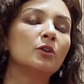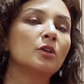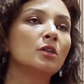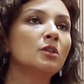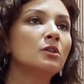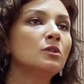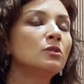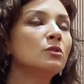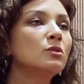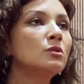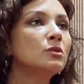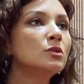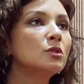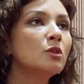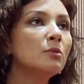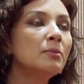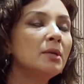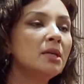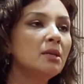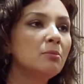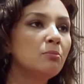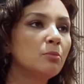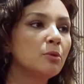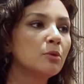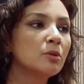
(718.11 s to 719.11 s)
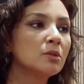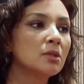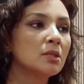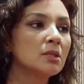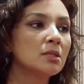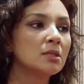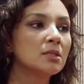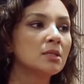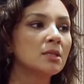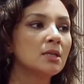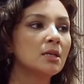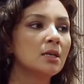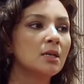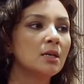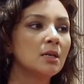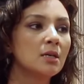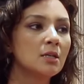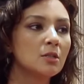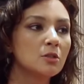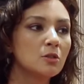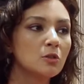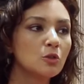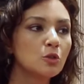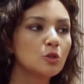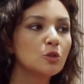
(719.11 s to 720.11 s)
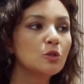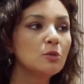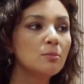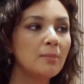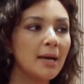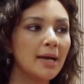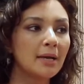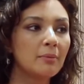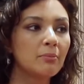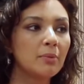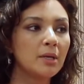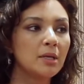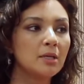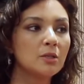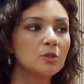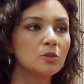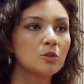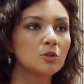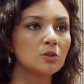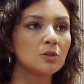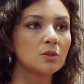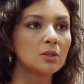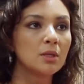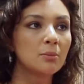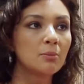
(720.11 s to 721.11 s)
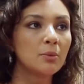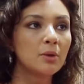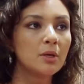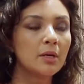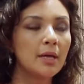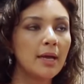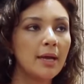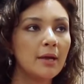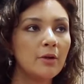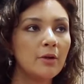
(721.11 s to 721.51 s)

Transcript: you can do so many poses. So shudhu back pain er jonno tarpor